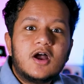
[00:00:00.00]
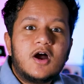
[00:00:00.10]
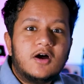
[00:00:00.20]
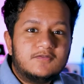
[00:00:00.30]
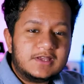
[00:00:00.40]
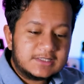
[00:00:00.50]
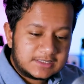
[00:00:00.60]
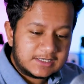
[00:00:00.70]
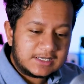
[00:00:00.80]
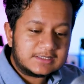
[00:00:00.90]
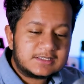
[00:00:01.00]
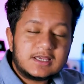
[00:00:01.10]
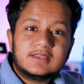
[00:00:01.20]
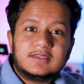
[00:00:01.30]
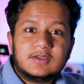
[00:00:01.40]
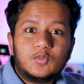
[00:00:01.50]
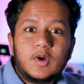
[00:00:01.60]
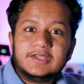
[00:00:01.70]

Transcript: of incidence than white